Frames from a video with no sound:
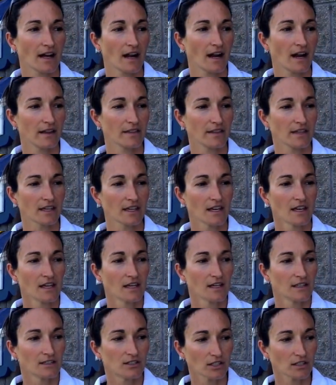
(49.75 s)
And I think
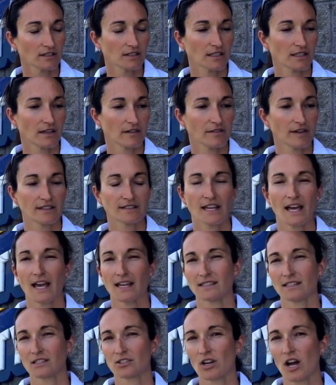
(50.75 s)
Jill did a
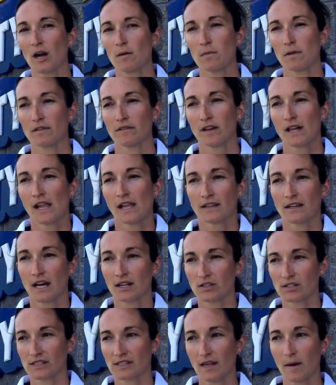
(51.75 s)
fantastic job of
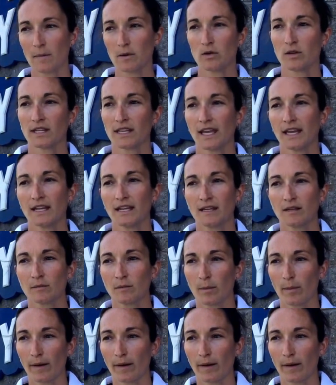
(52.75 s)
not just communicating,